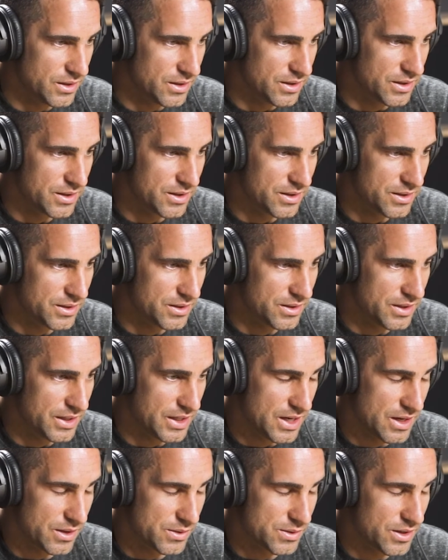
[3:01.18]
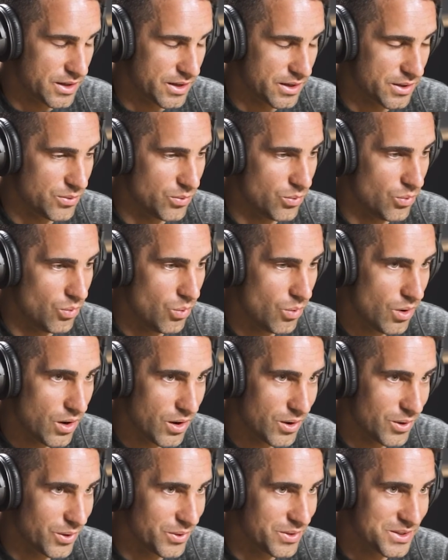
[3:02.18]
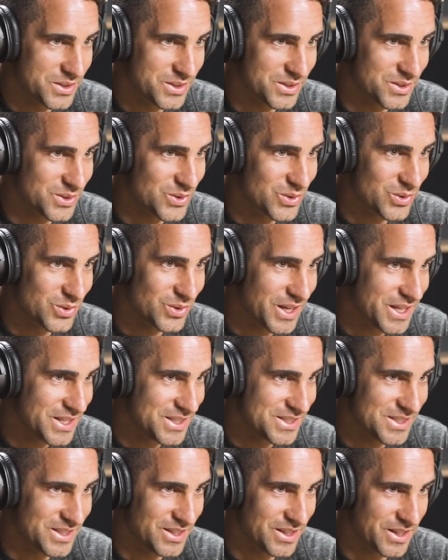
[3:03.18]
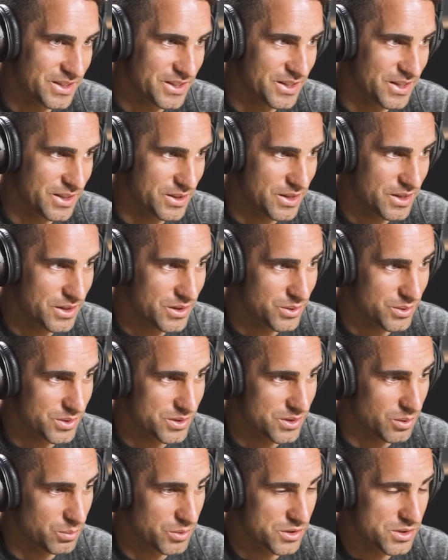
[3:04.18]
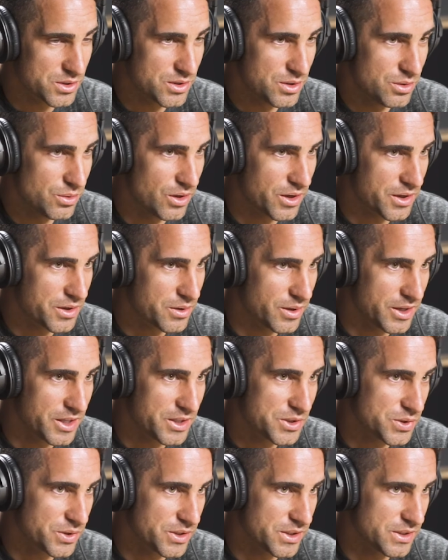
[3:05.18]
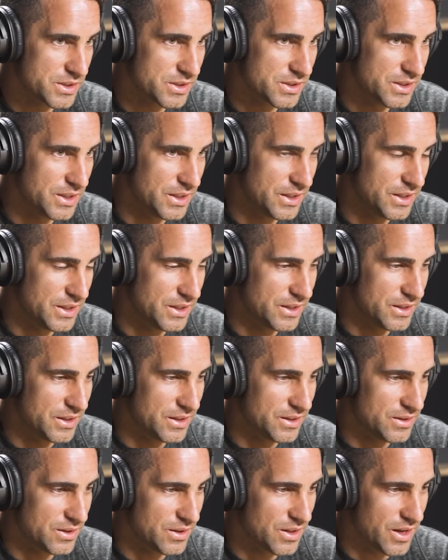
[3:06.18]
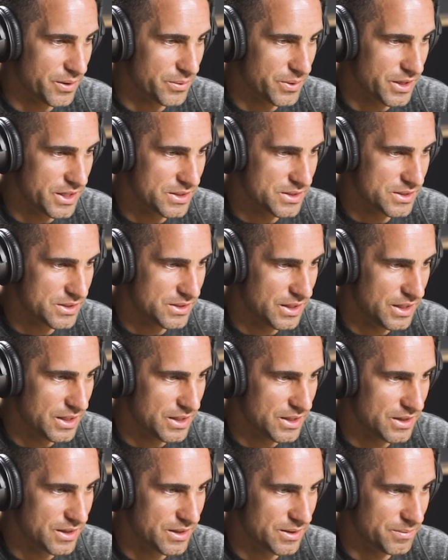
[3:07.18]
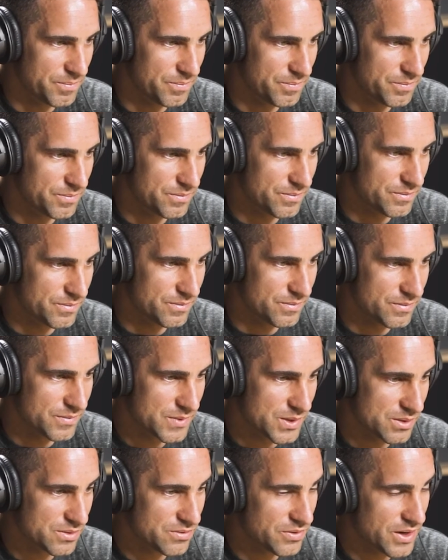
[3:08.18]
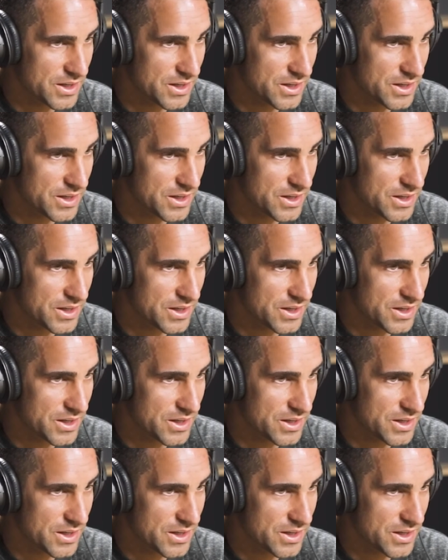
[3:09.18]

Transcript: and I was like, whoa, this is crazy. Like, I think there was almost 200 entries to that race, and so it's